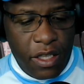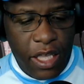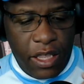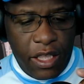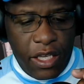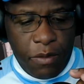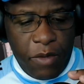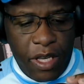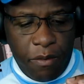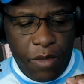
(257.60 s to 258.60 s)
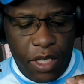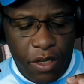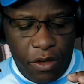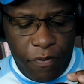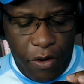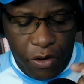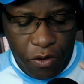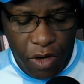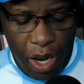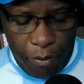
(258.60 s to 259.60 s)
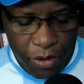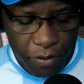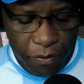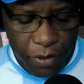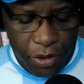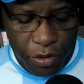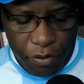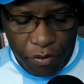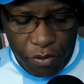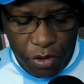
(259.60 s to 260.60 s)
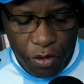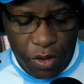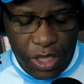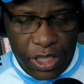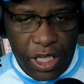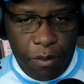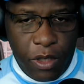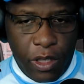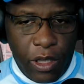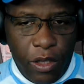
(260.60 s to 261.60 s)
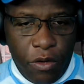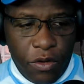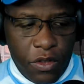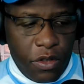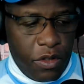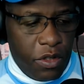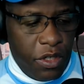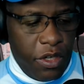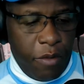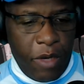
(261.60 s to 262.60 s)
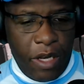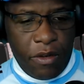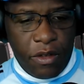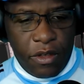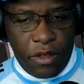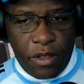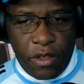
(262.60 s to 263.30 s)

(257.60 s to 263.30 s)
then this might be a very good option for you. You can keep it close to your mouth,